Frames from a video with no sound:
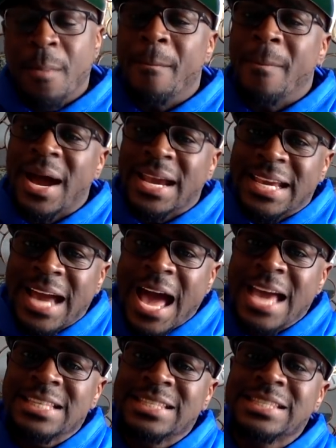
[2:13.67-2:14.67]
My
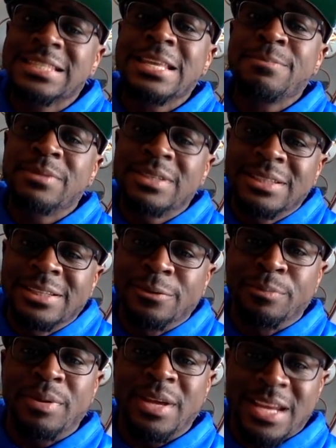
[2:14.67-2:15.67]
guy slipped a little
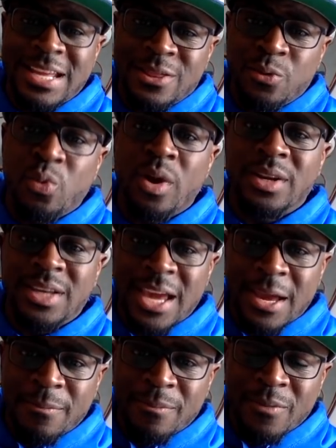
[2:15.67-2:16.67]
bit in the run
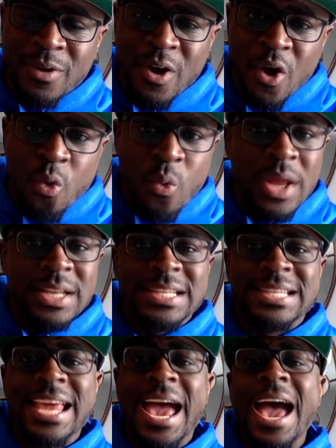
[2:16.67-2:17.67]
game. Went
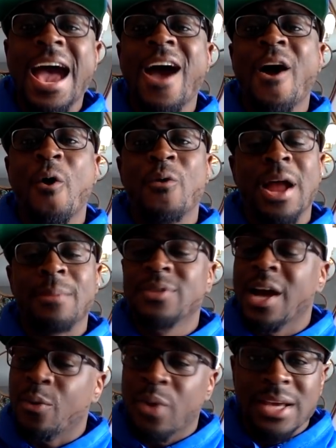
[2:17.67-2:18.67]
down.
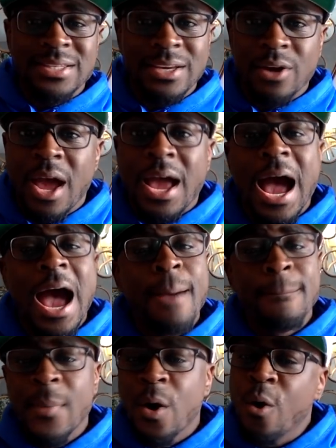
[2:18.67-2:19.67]

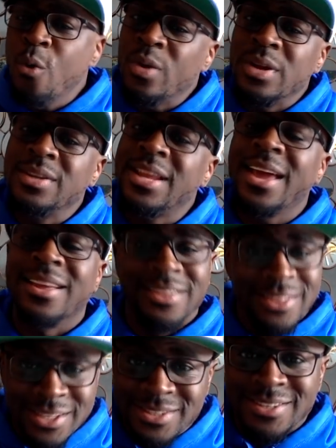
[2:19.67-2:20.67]

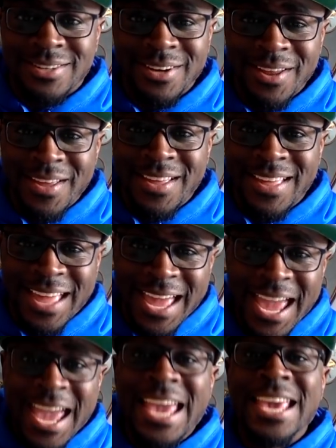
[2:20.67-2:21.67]
Listen,
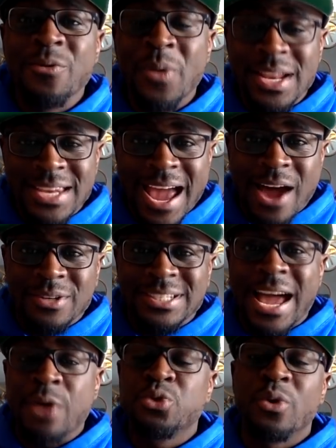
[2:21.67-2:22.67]
he went
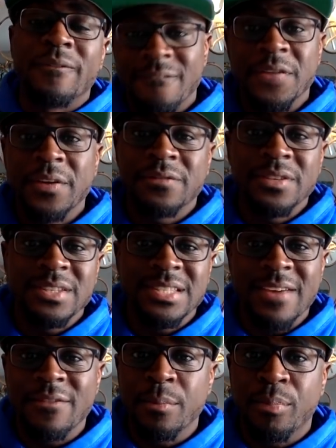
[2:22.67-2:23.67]
down to a
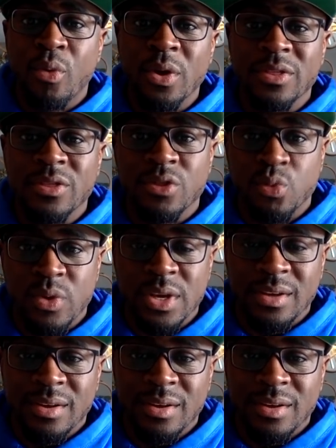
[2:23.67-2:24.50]
57.3.